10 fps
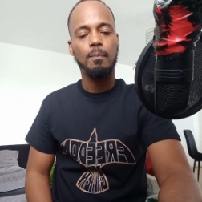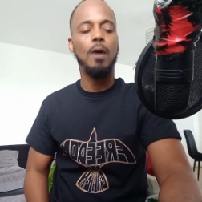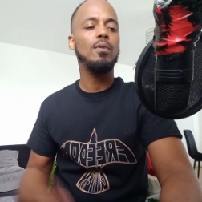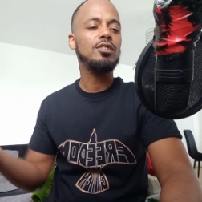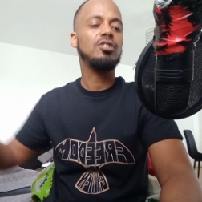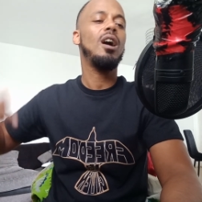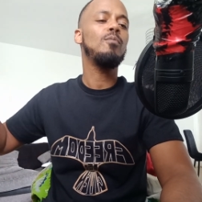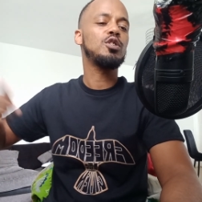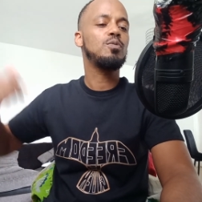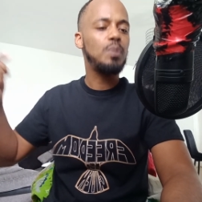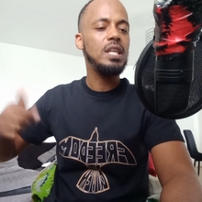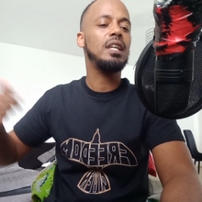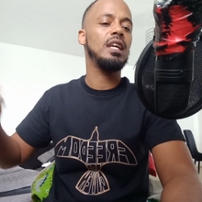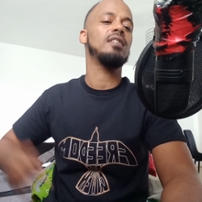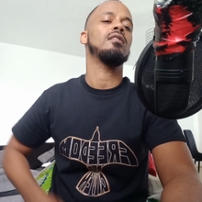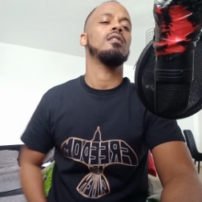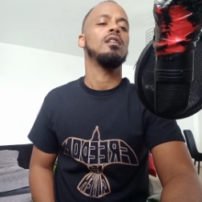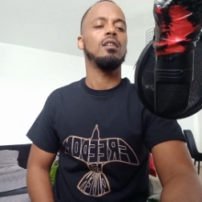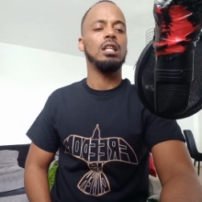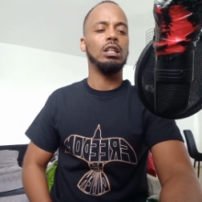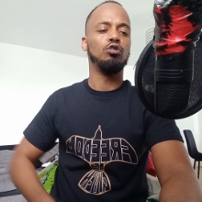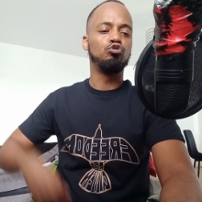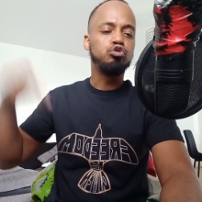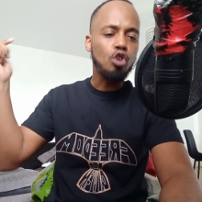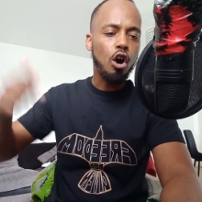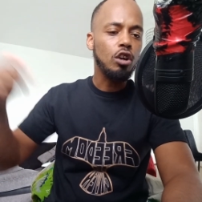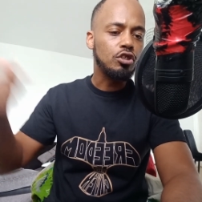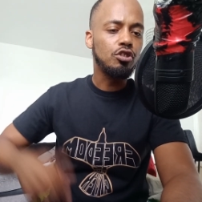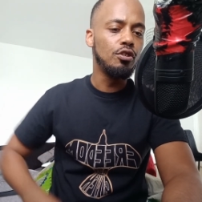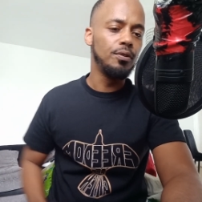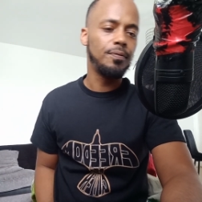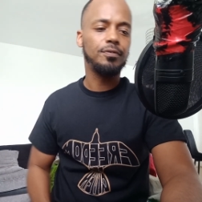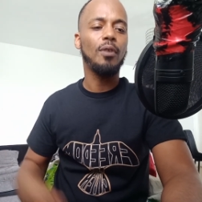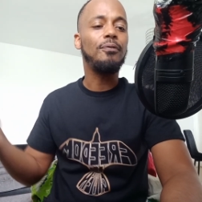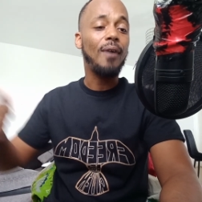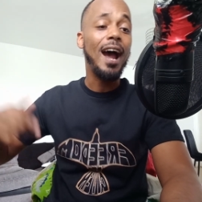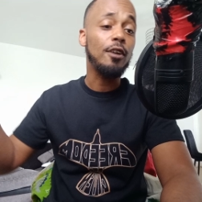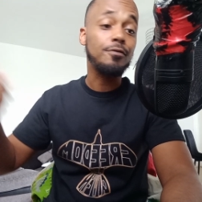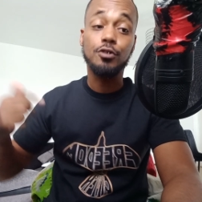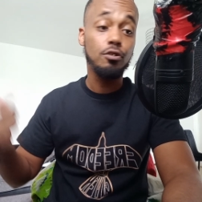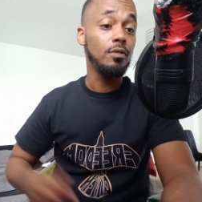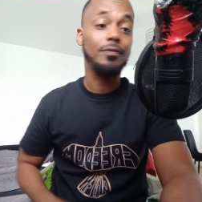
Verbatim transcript: But when someone's speaking raw truth, the fire of truth,